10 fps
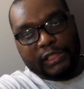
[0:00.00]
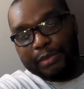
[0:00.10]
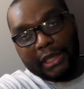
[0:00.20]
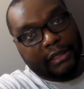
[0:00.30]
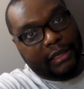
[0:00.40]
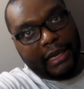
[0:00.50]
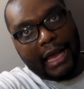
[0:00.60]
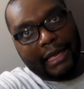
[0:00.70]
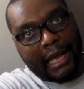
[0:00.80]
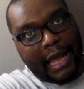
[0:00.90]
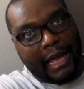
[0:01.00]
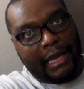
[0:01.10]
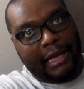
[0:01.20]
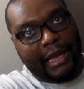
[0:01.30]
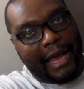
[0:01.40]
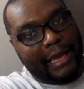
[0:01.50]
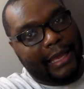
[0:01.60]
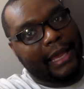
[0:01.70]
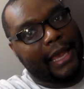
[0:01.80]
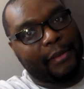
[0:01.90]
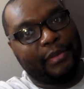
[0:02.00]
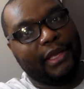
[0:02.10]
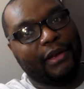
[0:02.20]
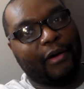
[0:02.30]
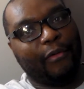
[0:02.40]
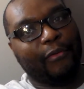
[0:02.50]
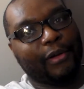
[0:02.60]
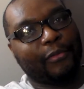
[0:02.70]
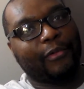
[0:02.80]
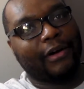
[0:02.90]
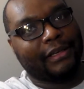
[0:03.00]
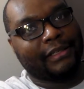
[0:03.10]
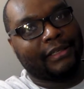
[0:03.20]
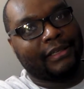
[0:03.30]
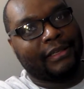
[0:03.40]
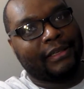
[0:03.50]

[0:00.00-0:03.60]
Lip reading: Speaking of that, I can't be the only one